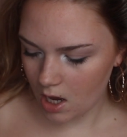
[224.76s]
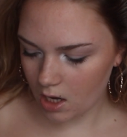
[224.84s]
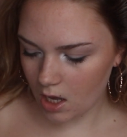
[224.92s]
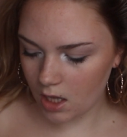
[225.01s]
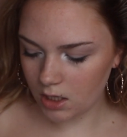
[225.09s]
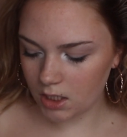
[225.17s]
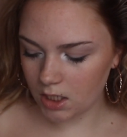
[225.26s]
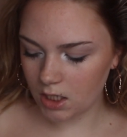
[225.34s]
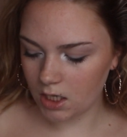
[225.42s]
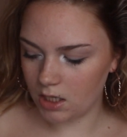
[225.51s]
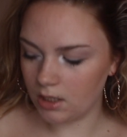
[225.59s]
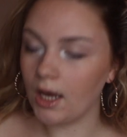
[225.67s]

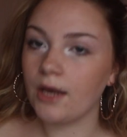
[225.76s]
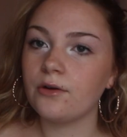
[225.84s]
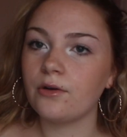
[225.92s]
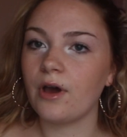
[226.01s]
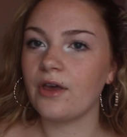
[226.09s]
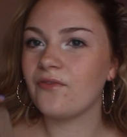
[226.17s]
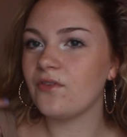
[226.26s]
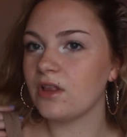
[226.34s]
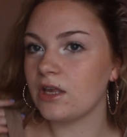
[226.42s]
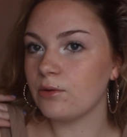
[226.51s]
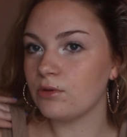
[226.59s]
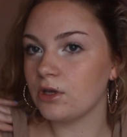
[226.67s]
color, and I don't know, I feel
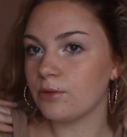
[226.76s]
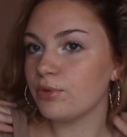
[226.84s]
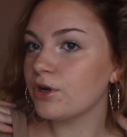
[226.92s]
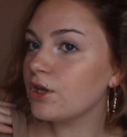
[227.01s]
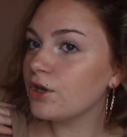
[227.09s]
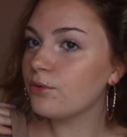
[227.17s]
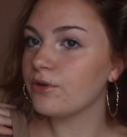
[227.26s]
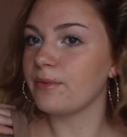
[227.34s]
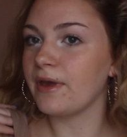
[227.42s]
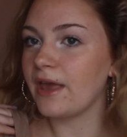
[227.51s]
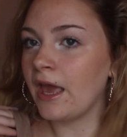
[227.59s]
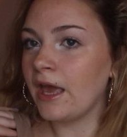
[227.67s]
like it would look pretty good with
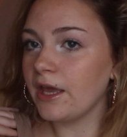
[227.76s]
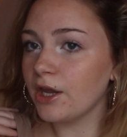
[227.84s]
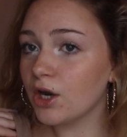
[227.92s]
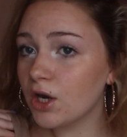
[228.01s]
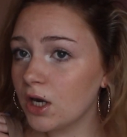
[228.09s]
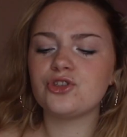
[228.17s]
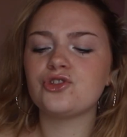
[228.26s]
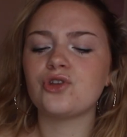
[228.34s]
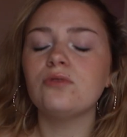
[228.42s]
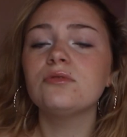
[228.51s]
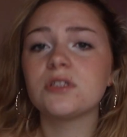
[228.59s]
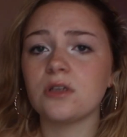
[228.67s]
my hair.
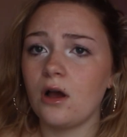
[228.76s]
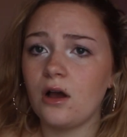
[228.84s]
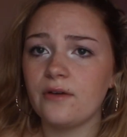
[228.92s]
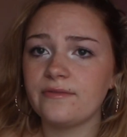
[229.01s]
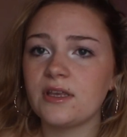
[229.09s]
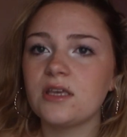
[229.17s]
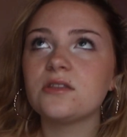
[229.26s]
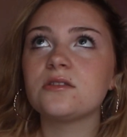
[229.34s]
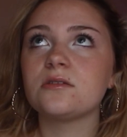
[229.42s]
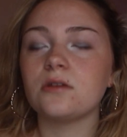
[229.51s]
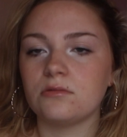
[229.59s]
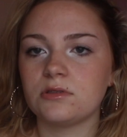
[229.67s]
So soft, like it's
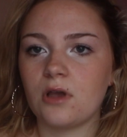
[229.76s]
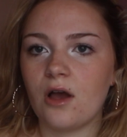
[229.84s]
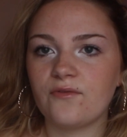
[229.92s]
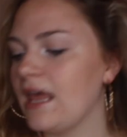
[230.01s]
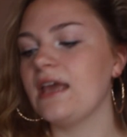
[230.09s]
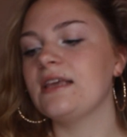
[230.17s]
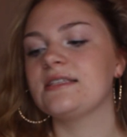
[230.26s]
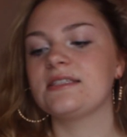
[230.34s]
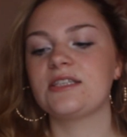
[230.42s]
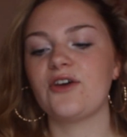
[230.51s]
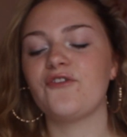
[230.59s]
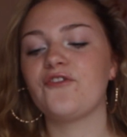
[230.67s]
so soft.
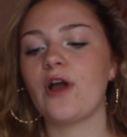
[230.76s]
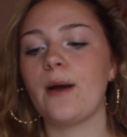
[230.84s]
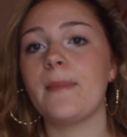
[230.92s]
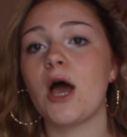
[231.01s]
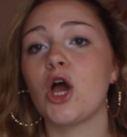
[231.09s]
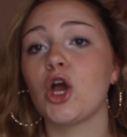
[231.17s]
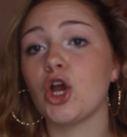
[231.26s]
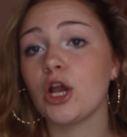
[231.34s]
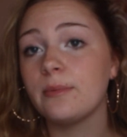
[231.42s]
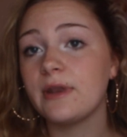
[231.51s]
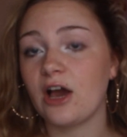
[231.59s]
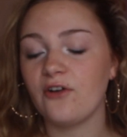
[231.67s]
Next from
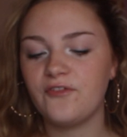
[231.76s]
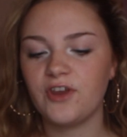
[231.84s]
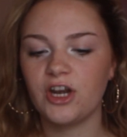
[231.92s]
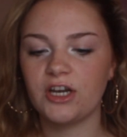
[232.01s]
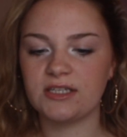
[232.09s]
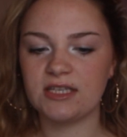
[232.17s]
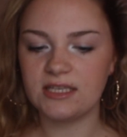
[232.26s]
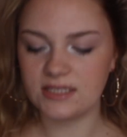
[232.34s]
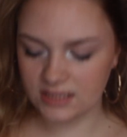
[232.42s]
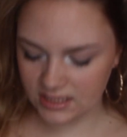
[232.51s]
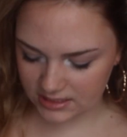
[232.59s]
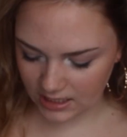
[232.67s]
Urban Outfitters is
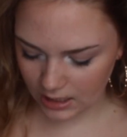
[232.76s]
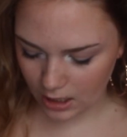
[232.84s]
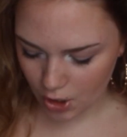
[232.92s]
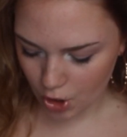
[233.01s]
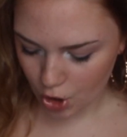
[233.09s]
this like